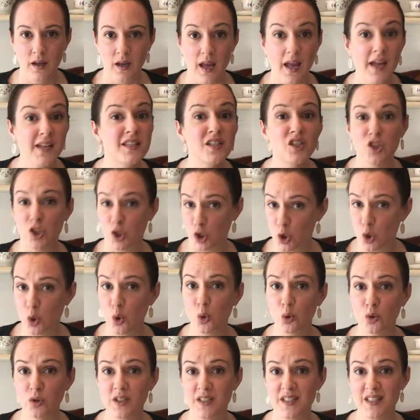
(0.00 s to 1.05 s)
It's the
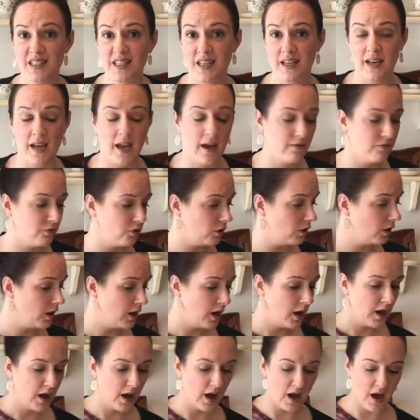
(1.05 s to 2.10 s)
coolest thing ever.
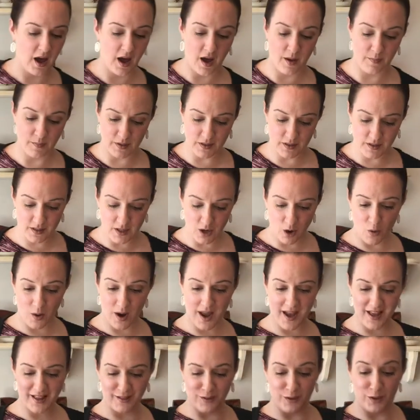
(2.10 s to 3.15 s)
So
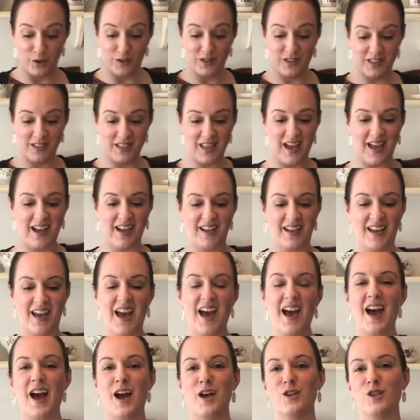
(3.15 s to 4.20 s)
it looks like
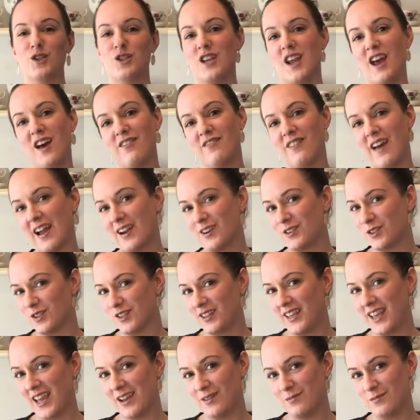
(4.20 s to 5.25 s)
a chef
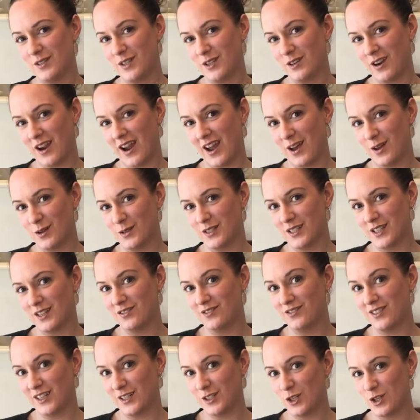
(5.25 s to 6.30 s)
actually came to your house
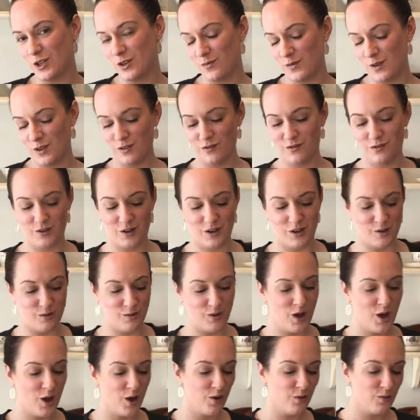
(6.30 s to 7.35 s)
and fixed your meal for you,
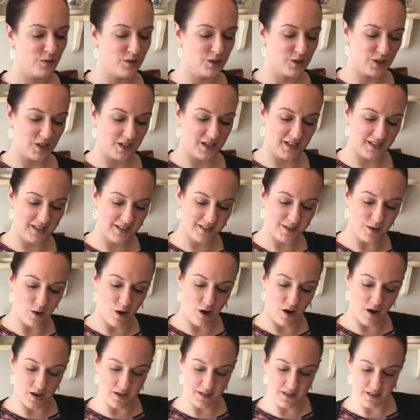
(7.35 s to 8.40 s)
which is
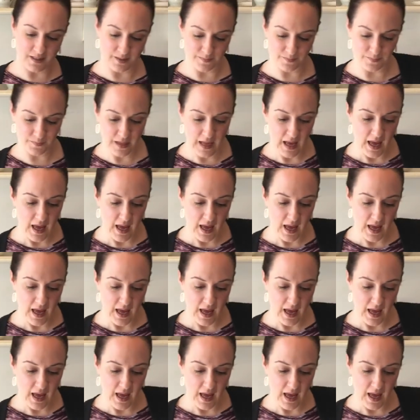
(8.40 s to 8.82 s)
awesome.